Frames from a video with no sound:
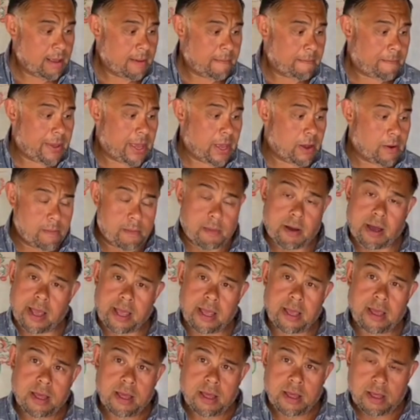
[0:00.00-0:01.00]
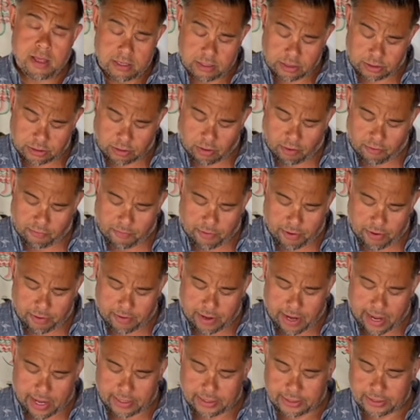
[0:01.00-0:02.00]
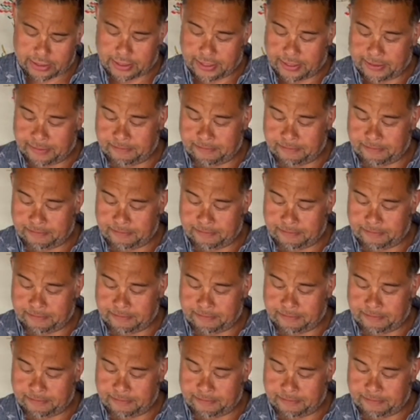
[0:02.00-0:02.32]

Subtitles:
peel my soft boiled eggs.